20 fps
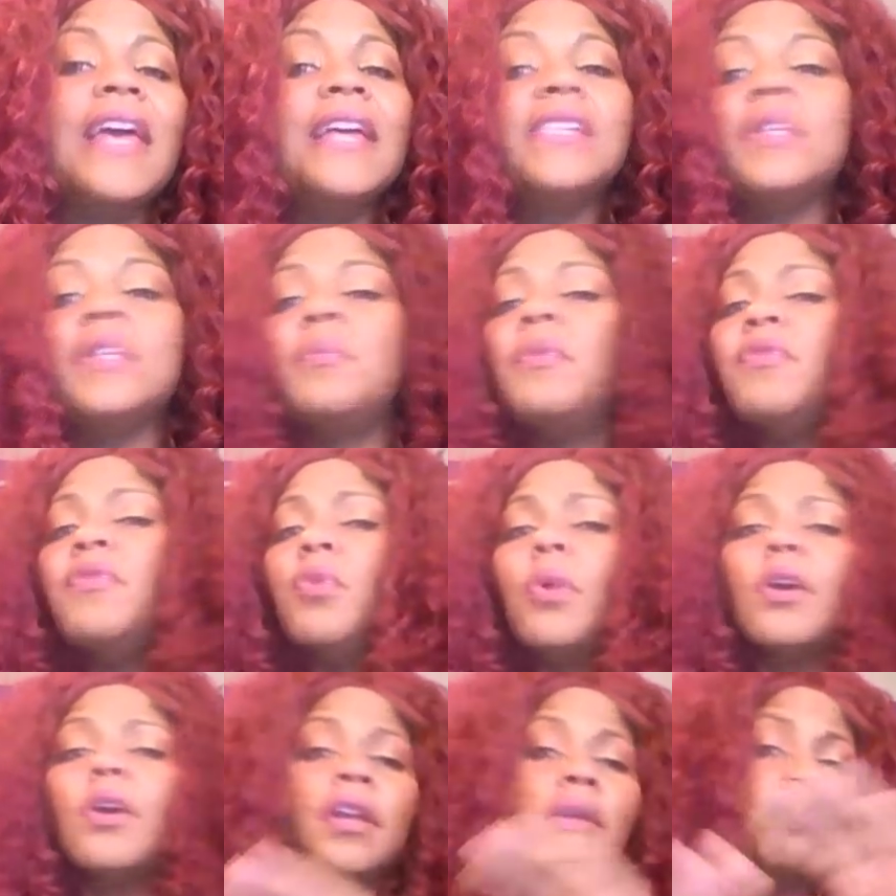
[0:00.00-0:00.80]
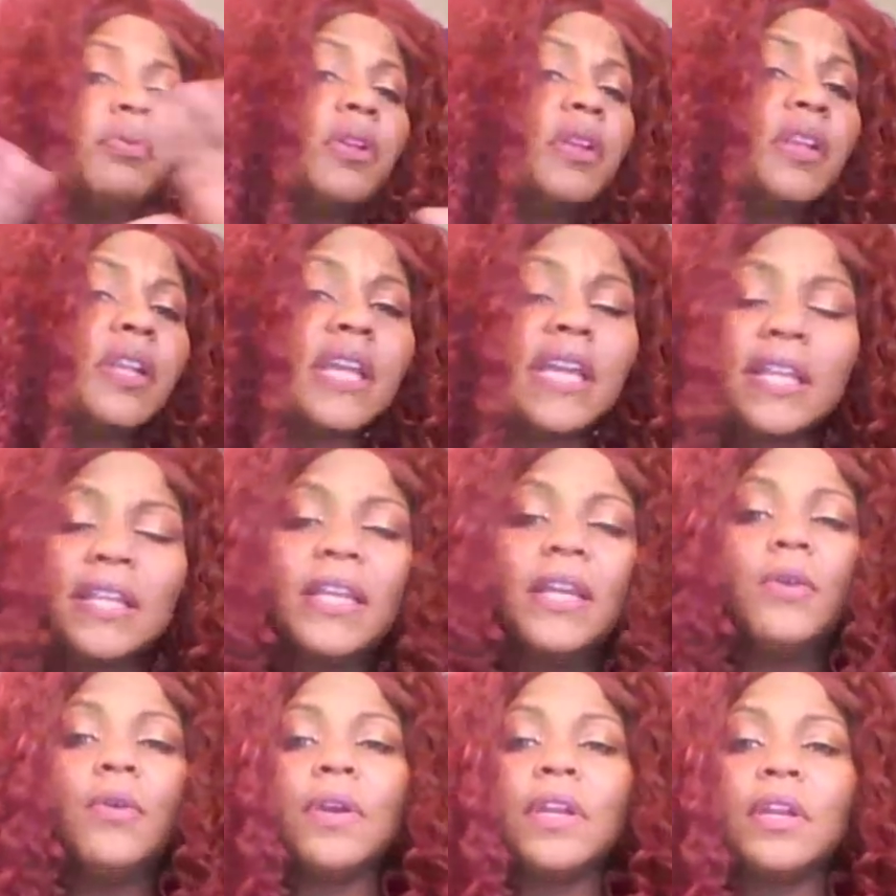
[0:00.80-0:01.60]
Some of you are completely
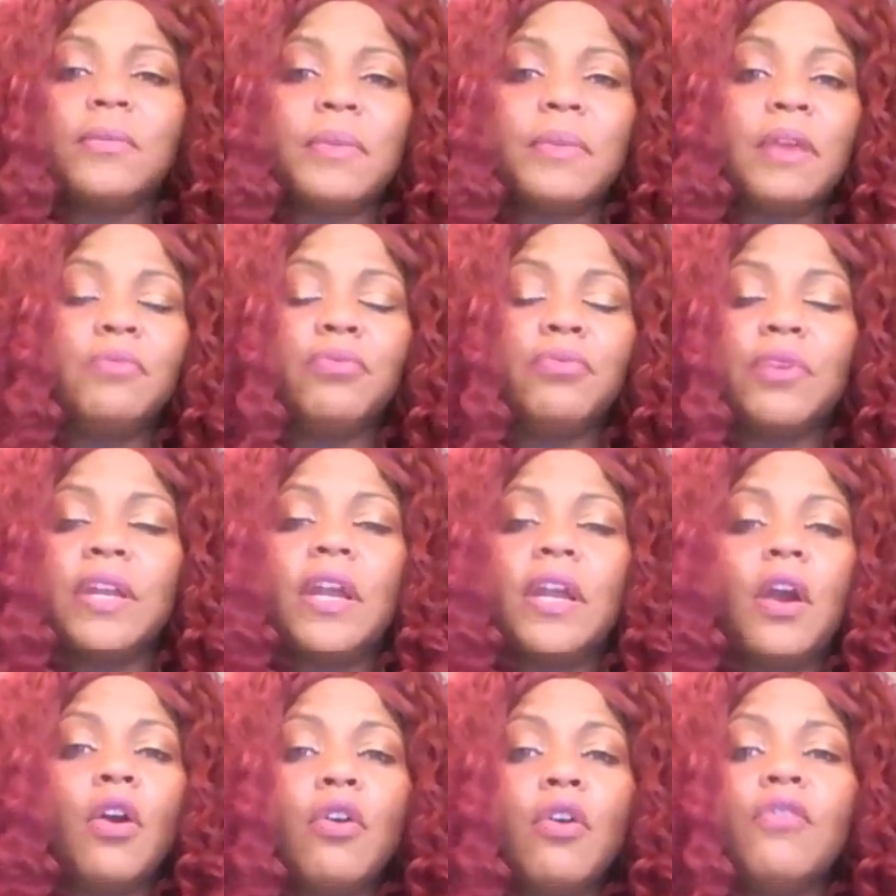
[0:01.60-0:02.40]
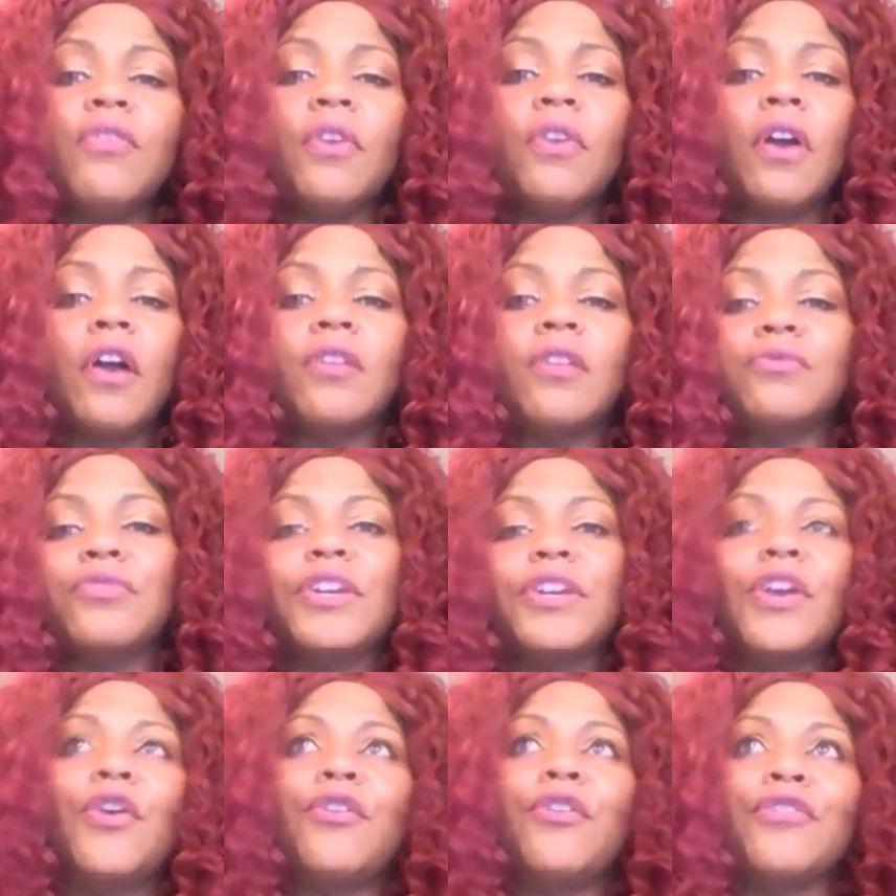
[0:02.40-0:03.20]
going to be re-overhaul,
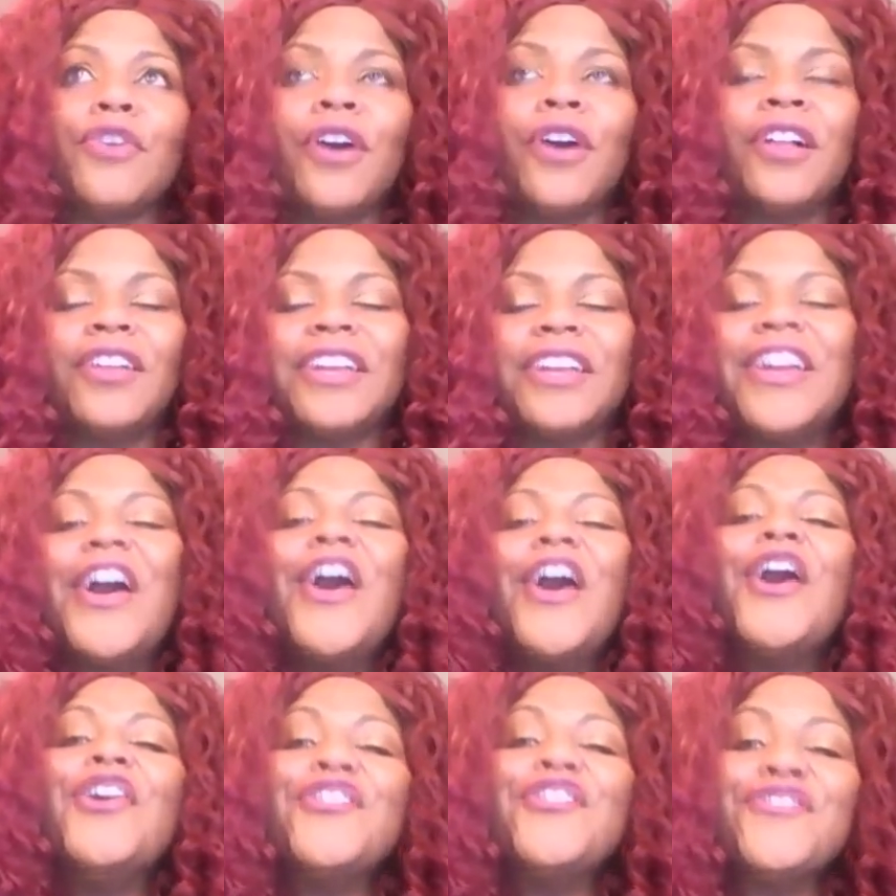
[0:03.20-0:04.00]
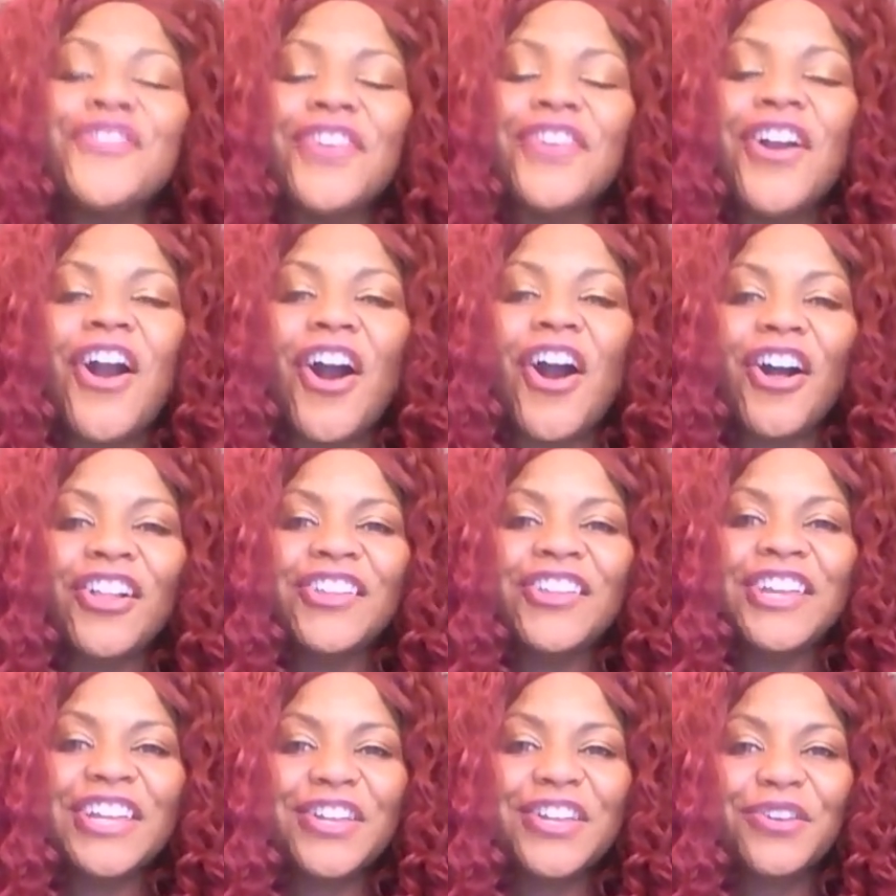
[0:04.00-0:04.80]
re-overhauling,
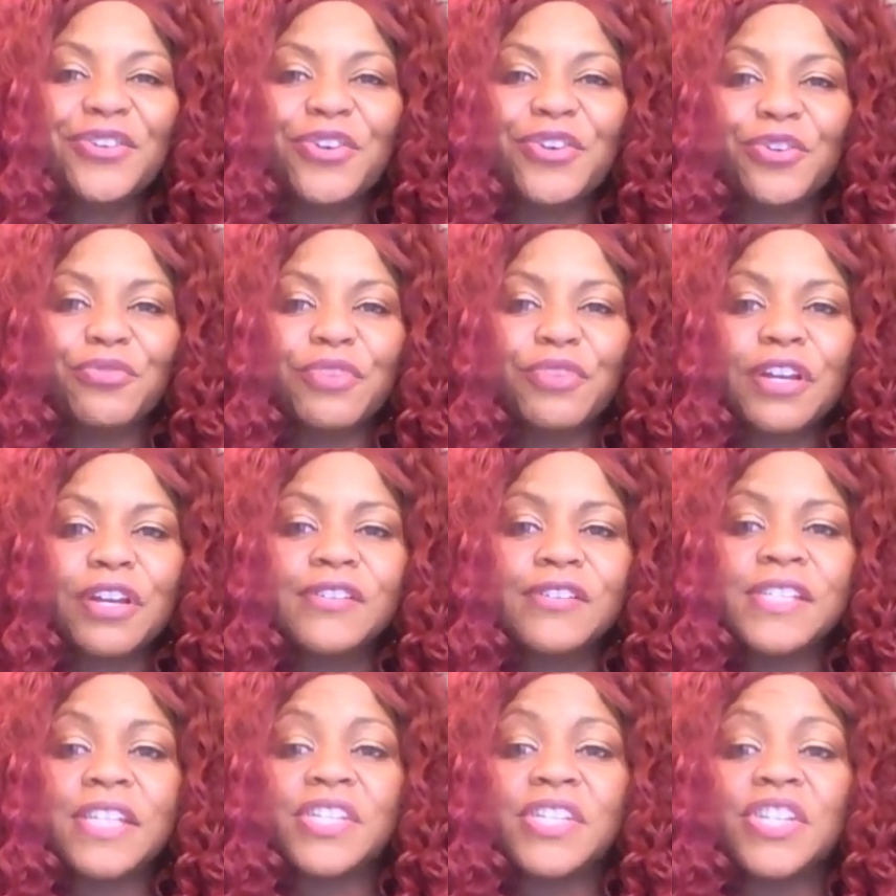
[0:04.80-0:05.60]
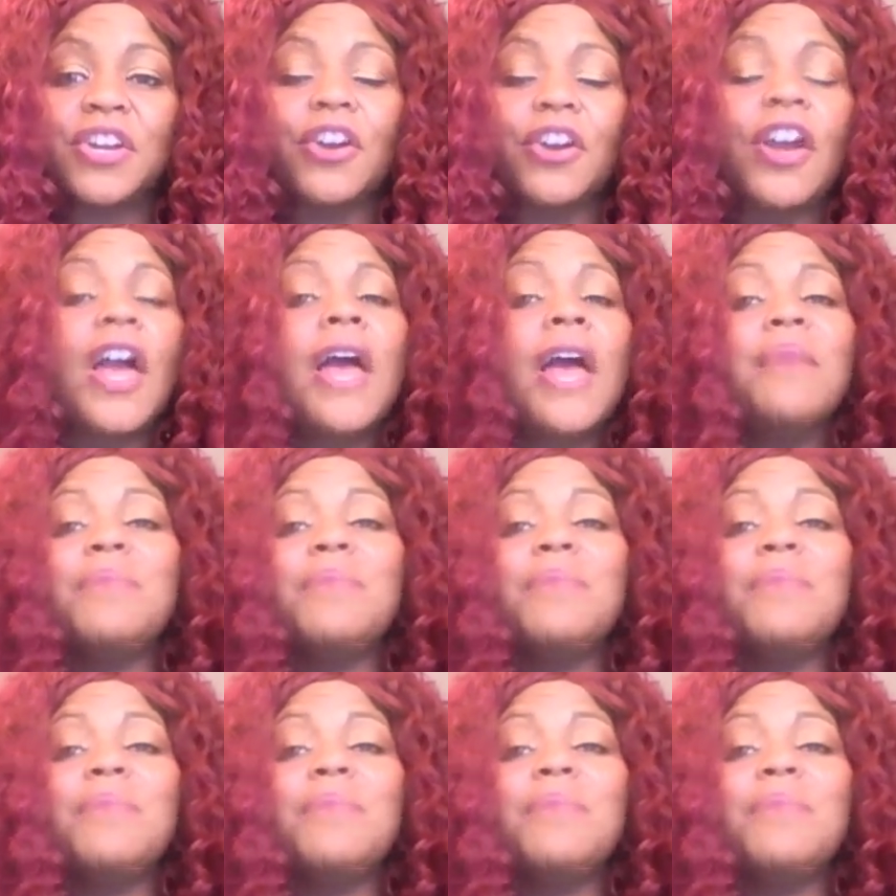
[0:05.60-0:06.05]
overhauling your careers this year,